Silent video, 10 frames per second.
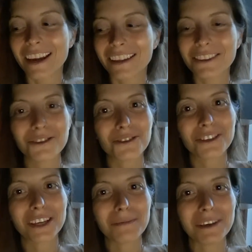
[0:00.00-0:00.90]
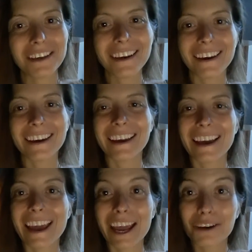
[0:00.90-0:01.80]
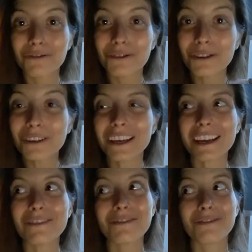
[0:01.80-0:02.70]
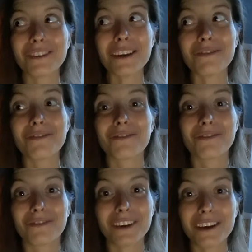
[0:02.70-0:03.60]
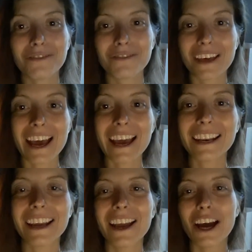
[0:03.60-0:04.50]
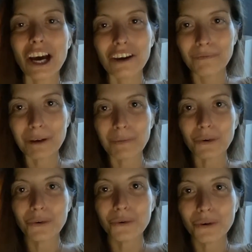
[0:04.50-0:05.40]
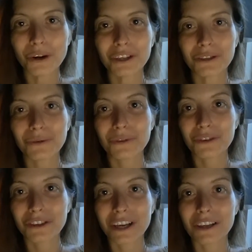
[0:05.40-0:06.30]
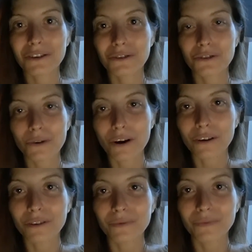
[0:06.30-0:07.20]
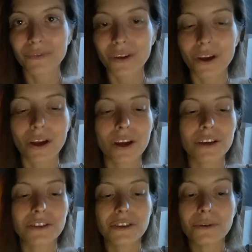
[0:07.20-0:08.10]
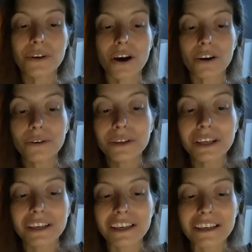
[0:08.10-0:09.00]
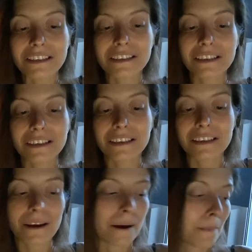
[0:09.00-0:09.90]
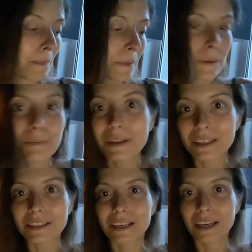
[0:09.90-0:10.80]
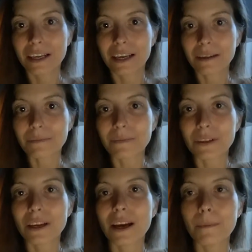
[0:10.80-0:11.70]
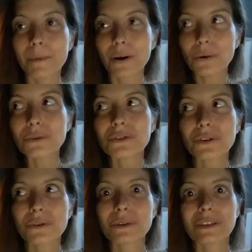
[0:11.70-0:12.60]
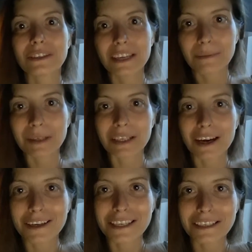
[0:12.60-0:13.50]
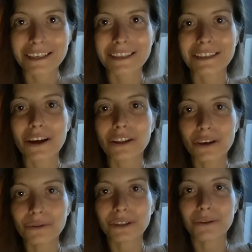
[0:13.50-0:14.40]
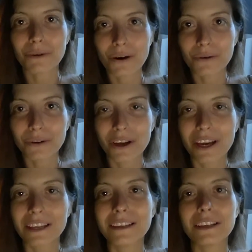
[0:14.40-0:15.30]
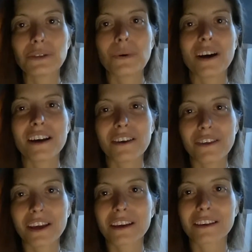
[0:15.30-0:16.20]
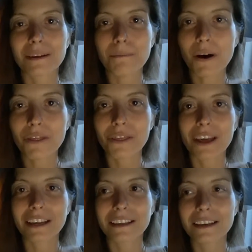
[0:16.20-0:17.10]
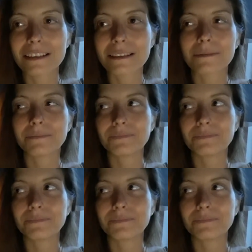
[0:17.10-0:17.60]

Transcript: there's going to be a handful, if that, of people who are going to understand your struggle. So not only is it debilitating, but also it's stigmatized and it's a lonely road. That's why I think months like this